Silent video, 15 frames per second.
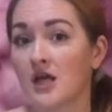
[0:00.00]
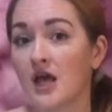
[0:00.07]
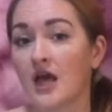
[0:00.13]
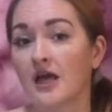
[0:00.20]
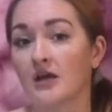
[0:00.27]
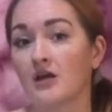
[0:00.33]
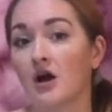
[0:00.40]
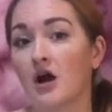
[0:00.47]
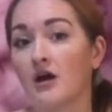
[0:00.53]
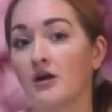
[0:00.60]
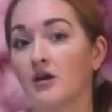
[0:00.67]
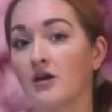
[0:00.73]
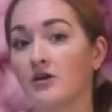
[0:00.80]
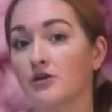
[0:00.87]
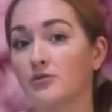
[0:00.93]
had gotten
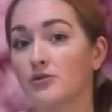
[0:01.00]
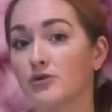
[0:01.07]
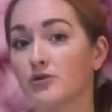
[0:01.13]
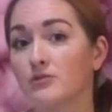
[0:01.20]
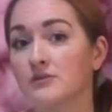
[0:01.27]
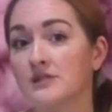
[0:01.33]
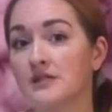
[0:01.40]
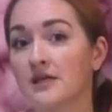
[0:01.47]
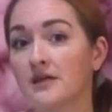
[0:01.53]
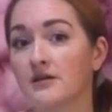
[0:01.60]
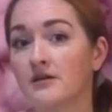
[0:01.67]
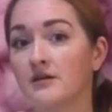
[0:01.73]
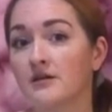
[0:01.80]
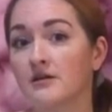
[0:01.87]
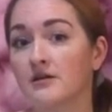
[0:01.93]
on her
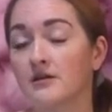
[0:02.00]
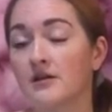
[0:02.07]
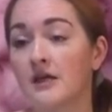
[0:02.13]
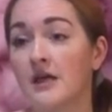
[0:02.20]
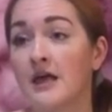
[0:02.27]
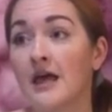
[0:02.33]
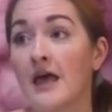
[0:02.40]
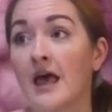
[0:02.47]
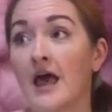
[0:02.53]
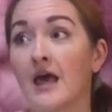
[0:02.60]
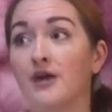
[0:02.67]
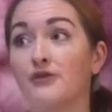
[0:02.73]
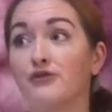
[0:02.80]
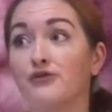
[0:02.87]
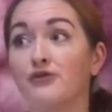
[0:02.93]
broomstick
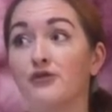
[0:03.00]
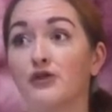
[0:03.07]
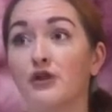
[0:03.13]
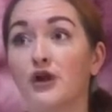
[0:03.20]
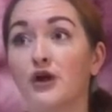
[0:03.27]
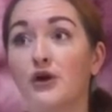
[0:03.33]
and flown